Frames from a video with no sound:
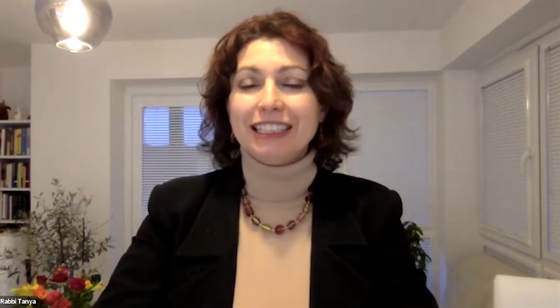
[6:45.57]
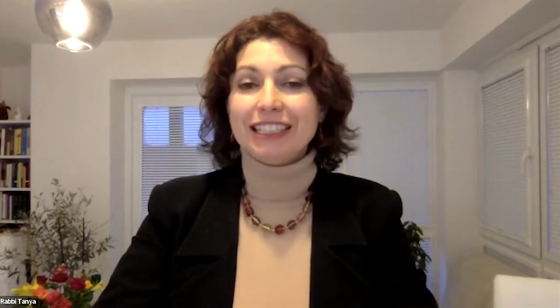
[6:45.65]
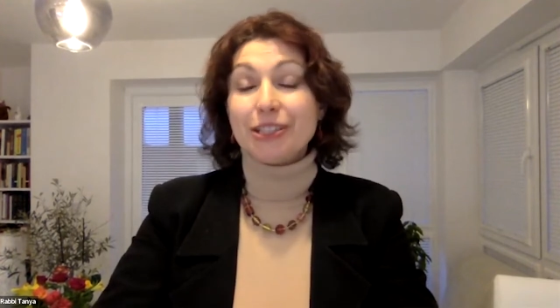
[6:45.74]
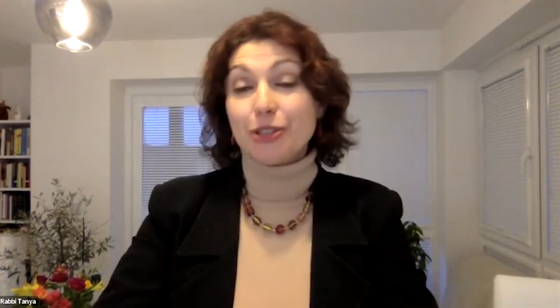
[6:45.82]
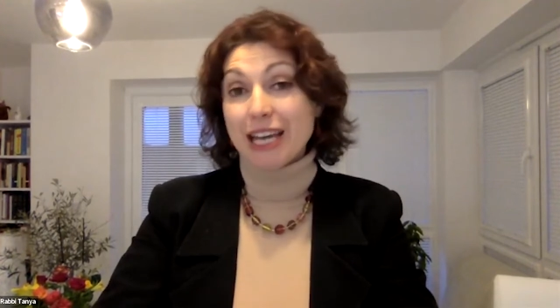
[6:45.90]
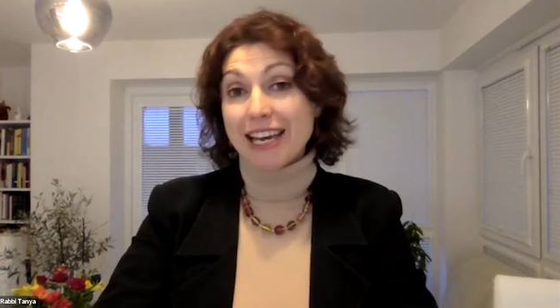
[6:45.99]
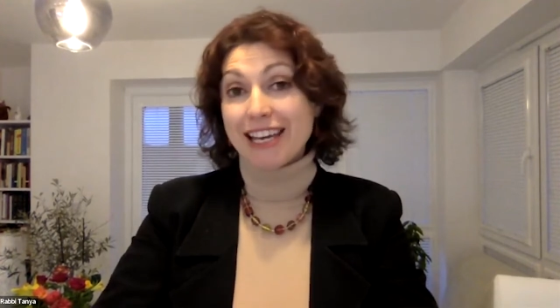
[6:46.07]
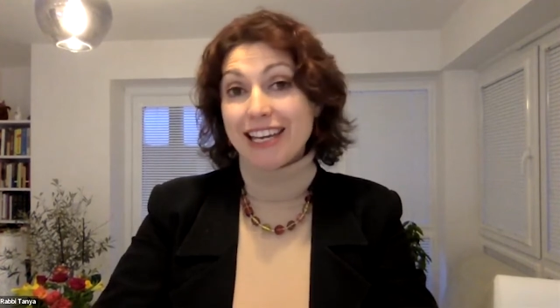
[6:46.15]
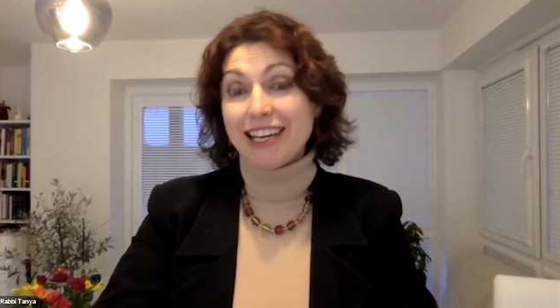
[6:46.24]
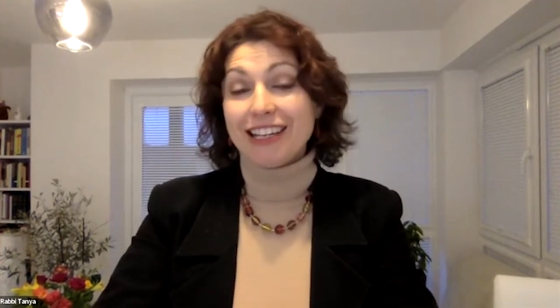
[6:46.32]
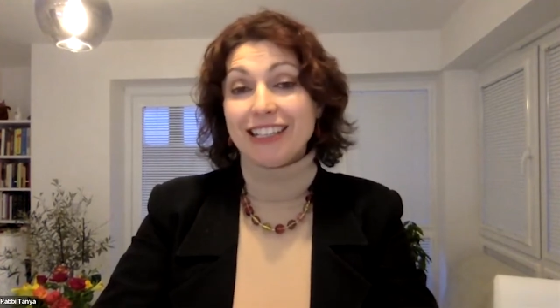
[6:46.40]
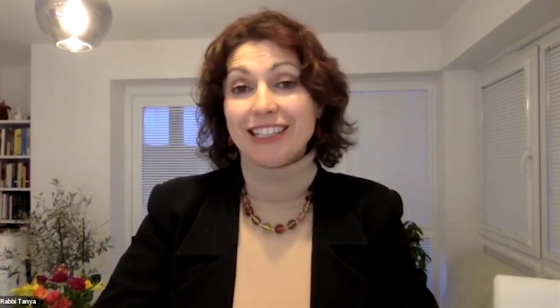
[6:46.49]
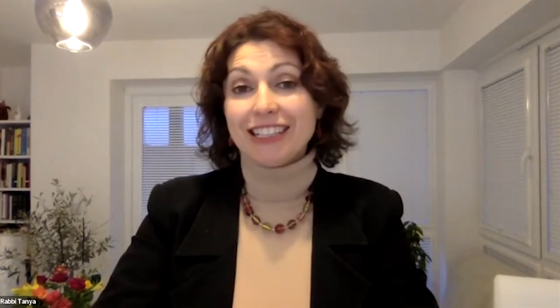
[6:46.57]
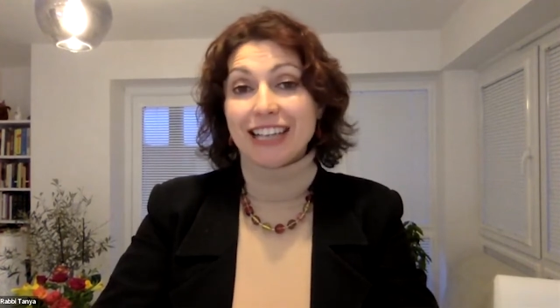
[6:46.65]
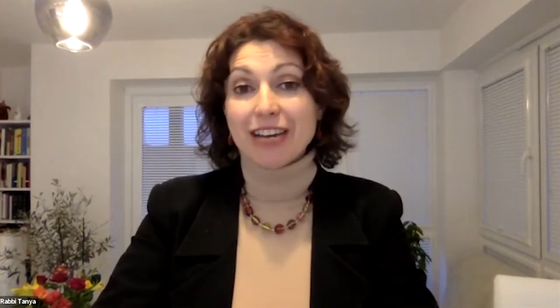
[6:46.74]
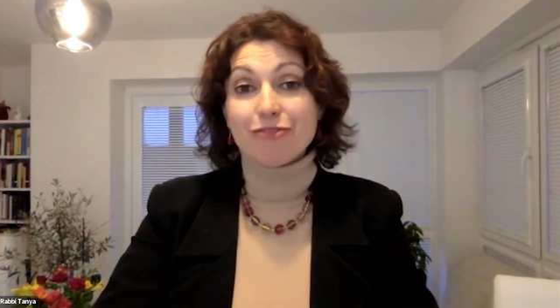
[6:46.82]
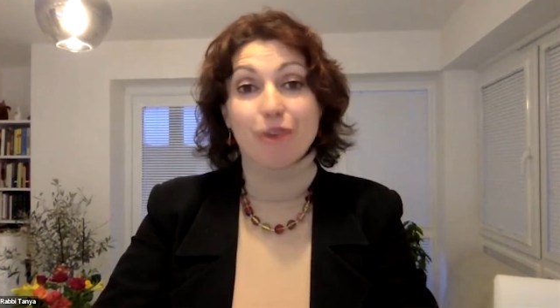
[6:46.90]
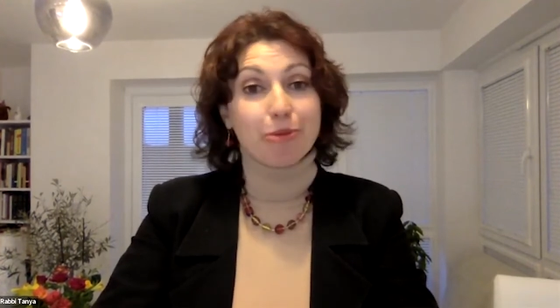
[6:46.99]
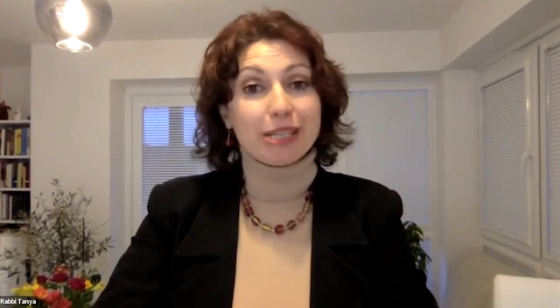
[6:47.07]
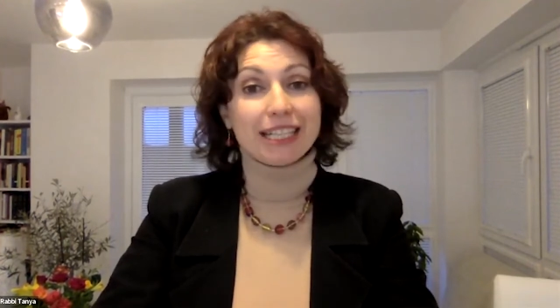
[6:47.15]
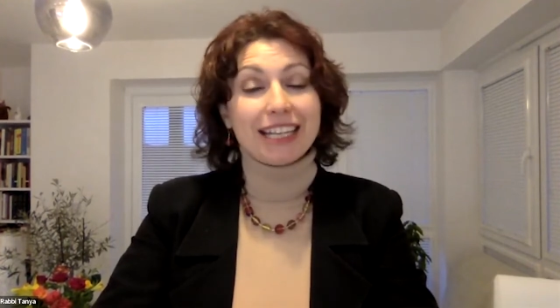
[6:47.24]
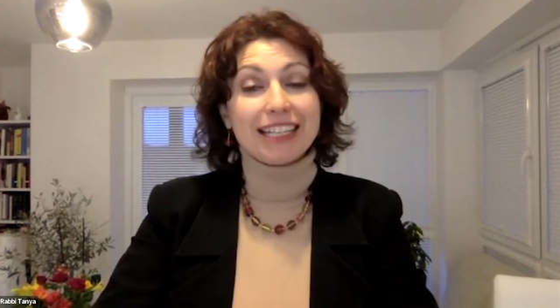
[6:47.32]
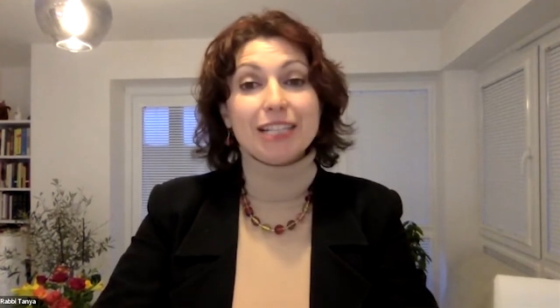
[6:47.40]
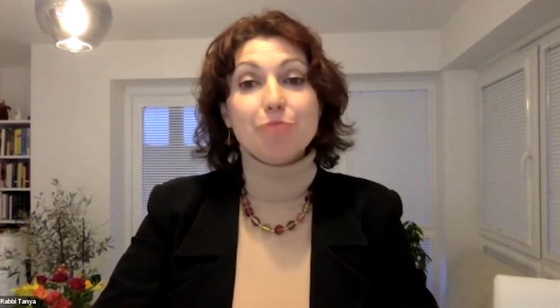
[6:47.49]
Today, I
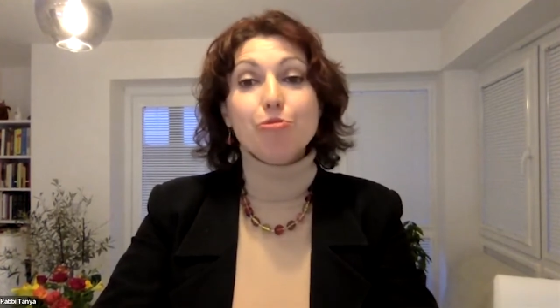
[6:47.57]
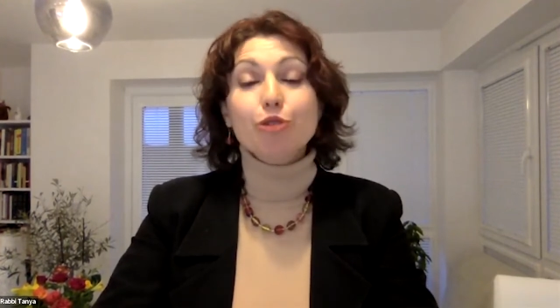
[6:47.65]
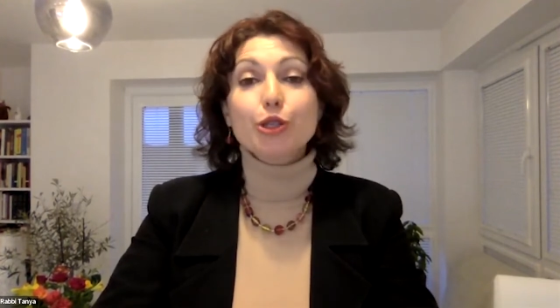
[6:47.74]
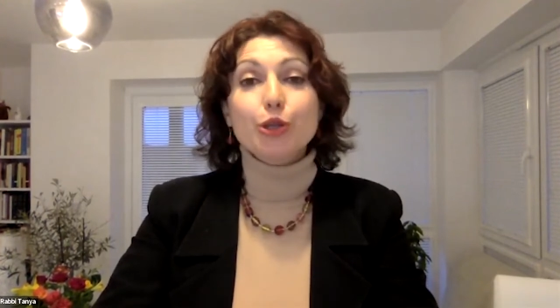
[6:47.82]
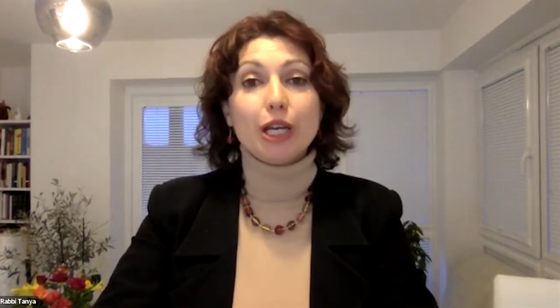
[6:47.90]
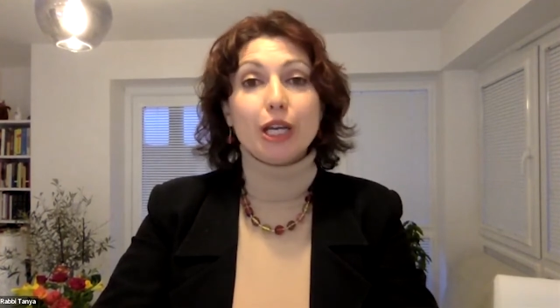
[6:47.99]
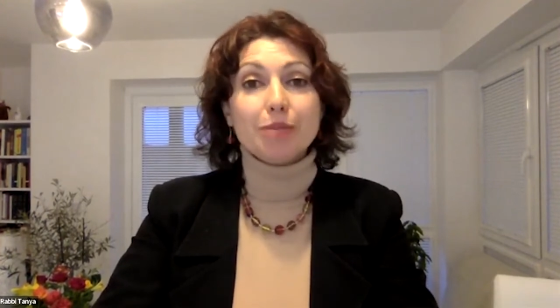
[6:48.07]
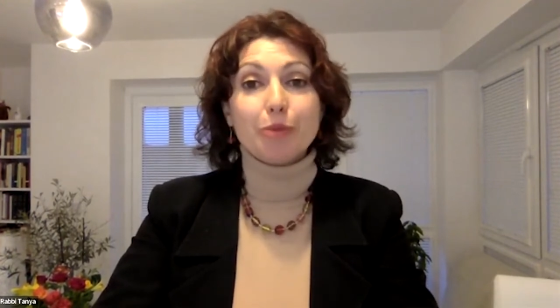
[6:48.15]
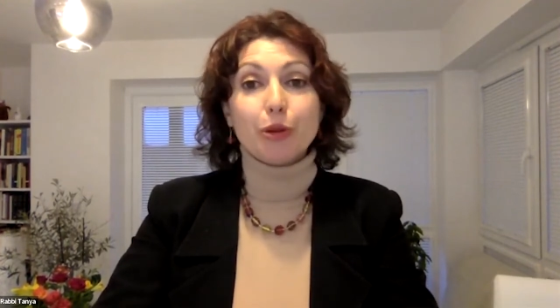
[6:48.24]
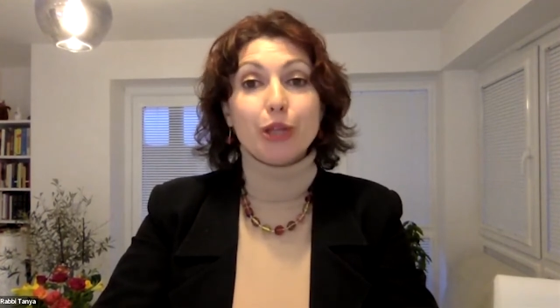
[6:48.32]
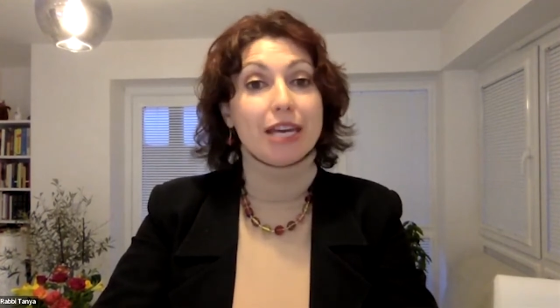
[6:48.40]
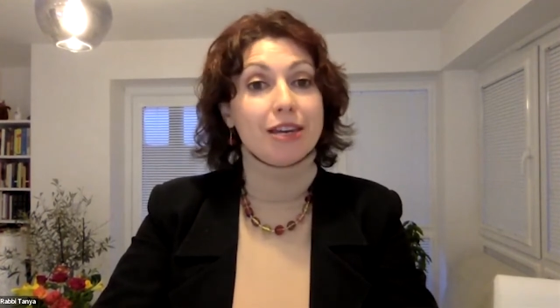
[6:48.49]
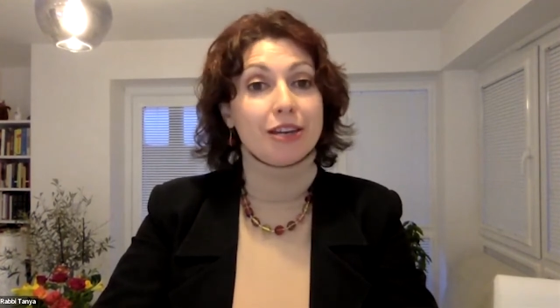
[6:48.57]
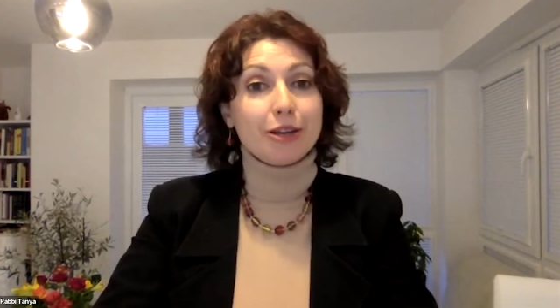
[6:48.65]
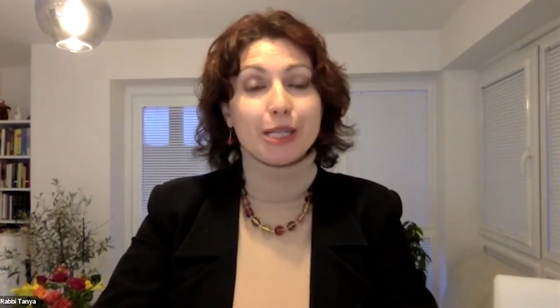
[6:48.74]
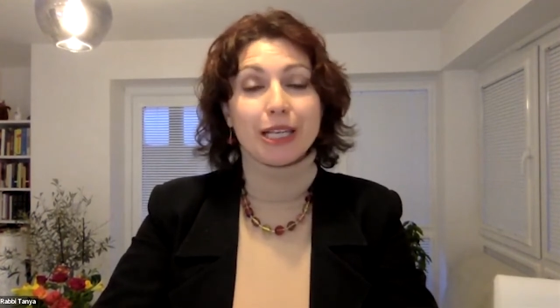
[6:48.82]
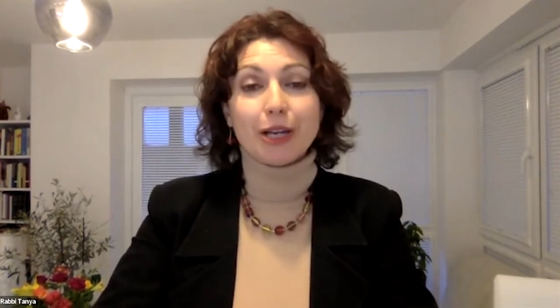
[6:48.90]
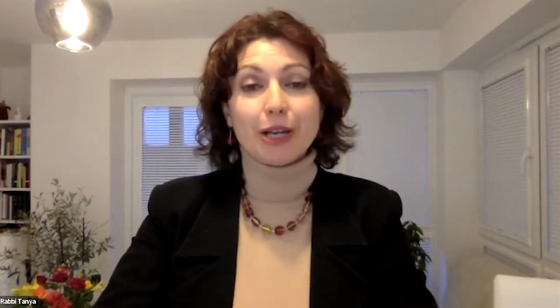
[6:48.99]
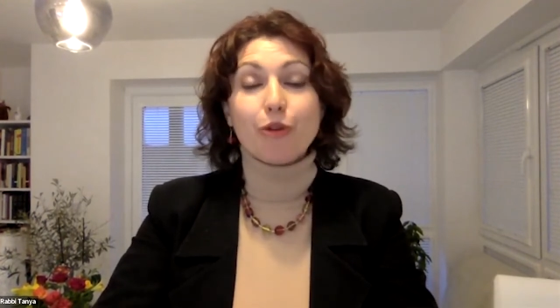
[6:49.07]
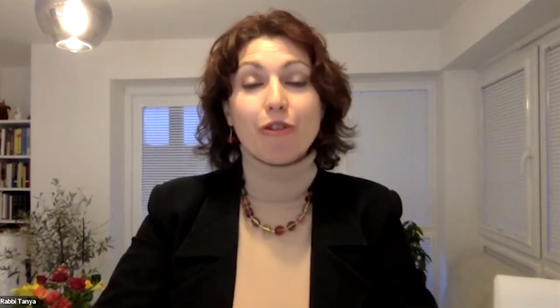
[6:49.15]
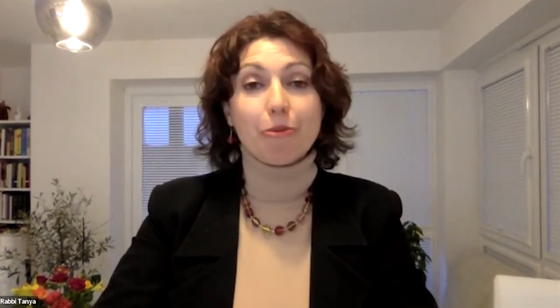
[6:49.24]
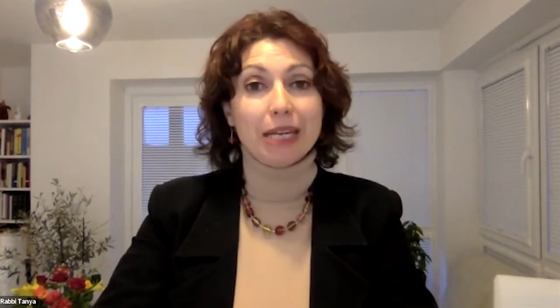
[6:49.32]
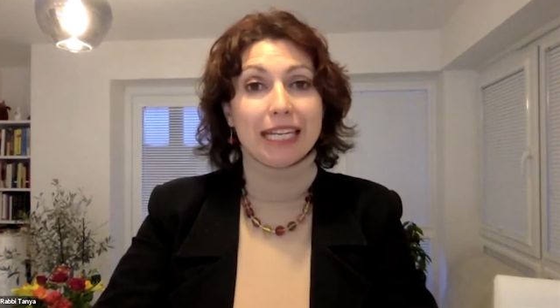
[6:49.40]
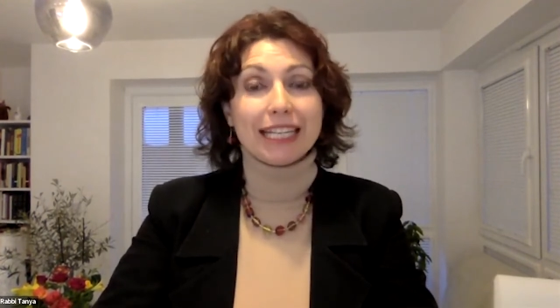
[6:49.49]
represent liberal Judaism on the EcoSynagogue
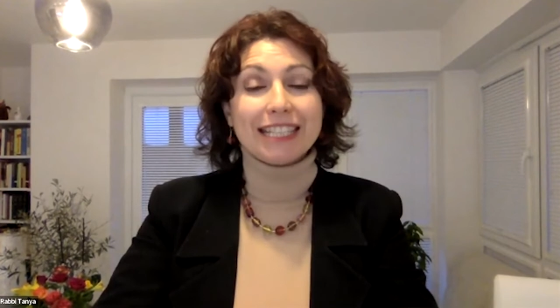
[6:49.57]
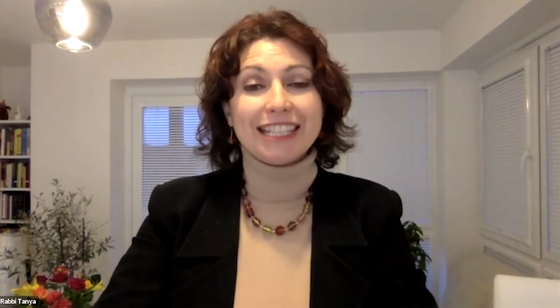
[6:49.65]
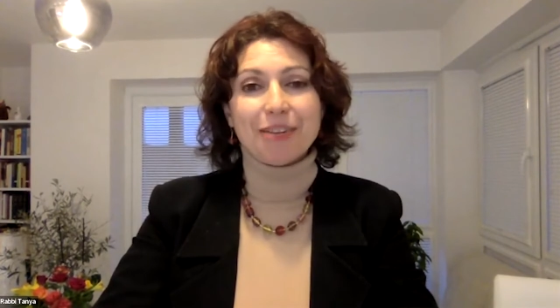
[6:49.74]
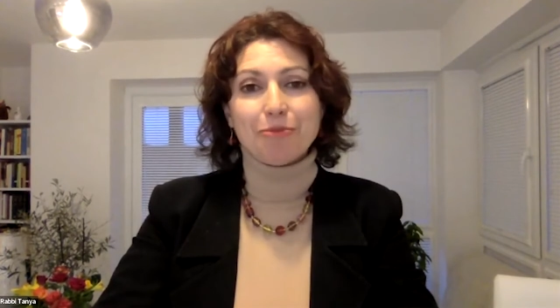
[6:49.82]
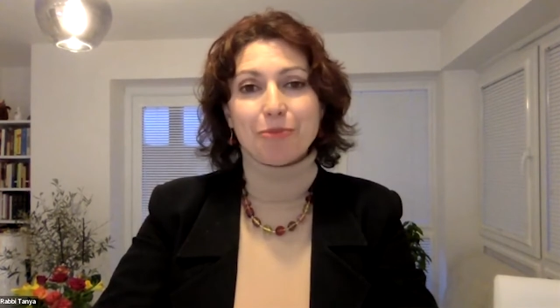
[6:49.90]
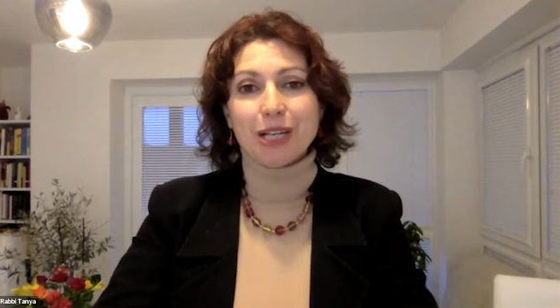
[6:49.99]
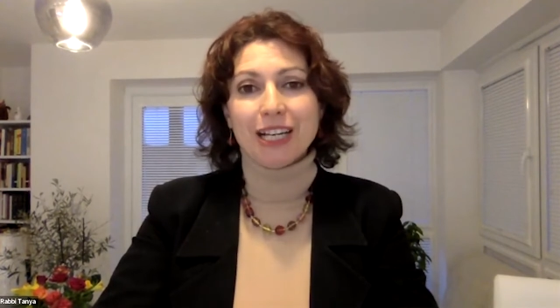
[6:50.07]
rabbinic team,